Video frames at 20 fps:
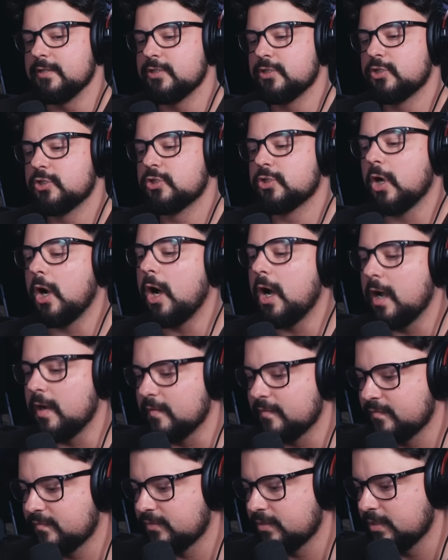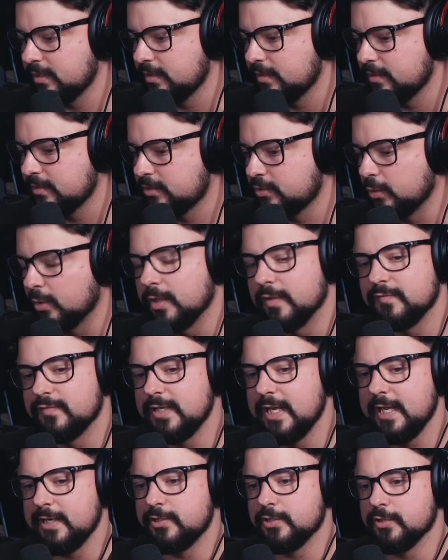soft sort
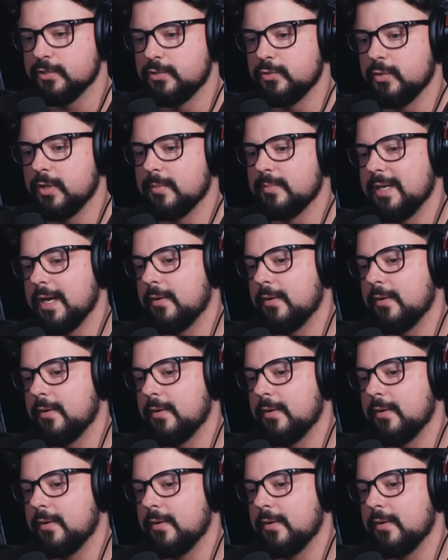of nature to him.